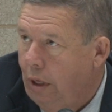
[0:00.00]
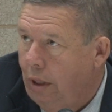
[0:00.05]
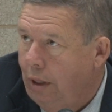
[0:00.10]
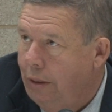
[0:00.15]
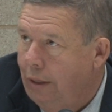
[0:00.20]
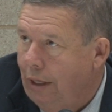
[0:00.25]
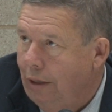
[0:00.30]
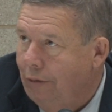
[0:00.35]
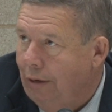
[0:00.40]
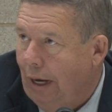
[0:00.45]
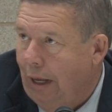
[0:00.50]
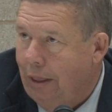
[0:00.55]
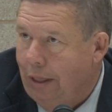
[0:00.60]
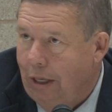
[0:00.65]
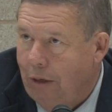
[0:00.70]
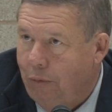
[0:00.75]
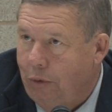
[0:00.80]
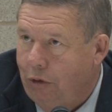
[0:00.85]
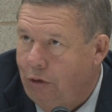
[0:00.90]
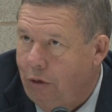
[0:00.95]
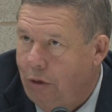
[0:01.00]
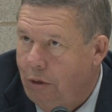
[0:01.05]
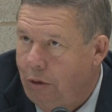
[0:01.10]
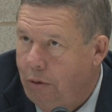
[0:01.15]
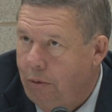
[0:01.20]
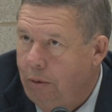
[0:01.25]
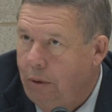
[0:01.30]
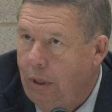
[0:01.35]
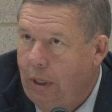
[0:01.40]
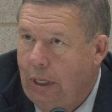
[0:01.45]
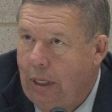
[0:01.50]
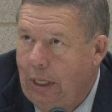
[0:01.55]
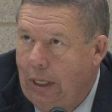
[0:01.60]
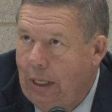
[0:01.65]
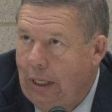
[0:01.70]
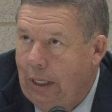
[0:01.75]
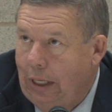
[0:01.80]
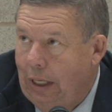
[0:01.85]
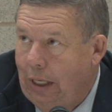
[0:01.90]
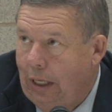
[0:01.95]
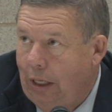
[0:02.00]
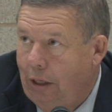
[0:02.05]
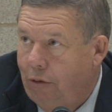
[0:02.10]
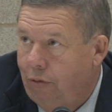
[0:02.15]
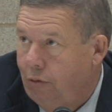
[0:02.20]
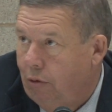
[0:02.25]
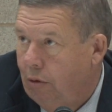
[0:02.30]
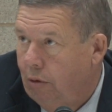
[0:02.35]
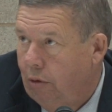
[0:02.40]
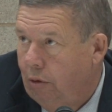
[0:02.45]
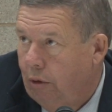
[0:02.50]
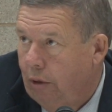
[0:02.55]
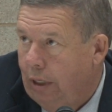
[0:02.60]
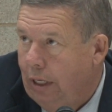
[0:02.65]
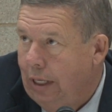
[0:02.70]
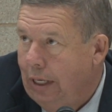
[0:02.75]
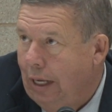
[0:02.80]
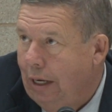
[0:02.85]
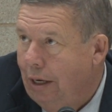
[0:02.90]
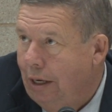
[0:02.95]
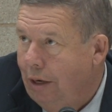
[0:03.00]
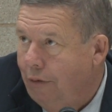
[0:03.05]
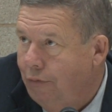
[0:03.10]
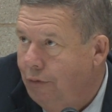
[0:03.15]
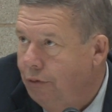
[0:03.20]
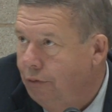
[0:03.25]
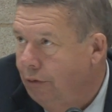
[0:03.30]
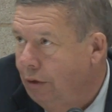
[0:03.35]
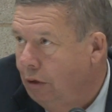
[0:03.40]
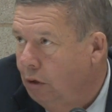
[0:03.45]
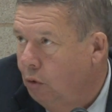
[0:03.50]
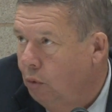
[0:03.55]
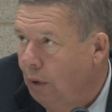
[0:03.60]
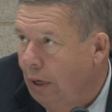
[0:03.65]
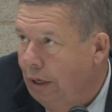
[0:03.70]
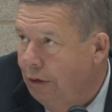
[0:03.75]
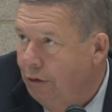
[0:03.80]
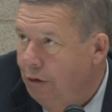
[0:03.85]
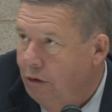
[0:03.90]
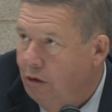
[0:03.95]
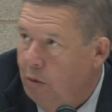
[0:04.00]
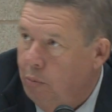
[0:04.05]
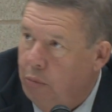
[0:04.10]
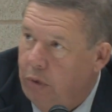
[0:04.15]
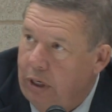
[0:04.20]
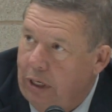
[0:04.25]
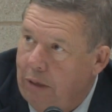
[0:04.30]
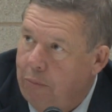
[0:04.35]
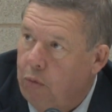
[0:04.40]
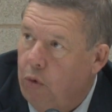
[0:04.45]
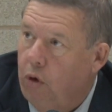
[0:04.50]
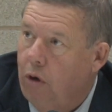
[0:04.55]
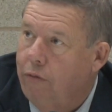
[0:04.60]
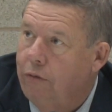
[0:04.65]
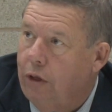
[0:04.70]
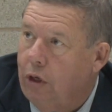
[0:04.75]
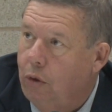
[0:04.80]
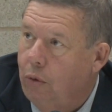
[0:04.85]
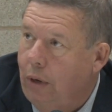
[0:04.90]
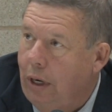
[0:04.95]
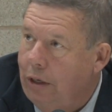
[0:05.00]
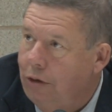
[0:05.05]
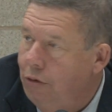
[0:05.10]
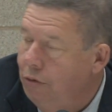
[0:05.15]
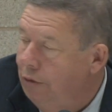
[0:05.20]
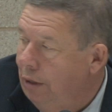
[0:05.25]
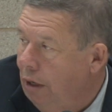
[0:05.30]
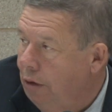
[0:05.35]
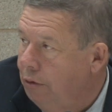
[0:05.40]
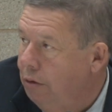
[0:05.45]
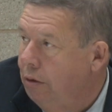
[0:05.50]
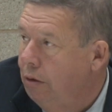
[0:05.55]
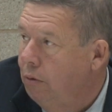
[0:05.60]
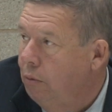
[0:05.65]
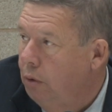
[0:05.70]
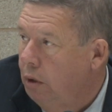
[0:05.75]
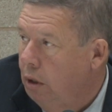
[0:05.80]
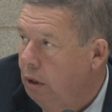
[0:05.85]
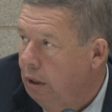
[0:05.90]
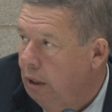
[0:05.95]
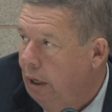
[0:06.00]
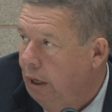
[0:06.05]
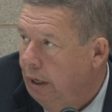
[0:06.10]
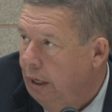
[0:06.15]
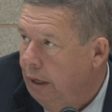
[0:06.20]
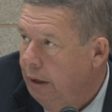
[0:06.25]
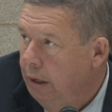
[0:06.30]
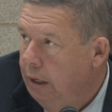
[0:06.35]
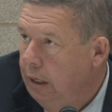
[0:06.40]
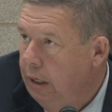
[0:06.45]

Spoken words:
of the things I think we should do is looking at a difference in corrections and bringing more of the corrections out to the rural area.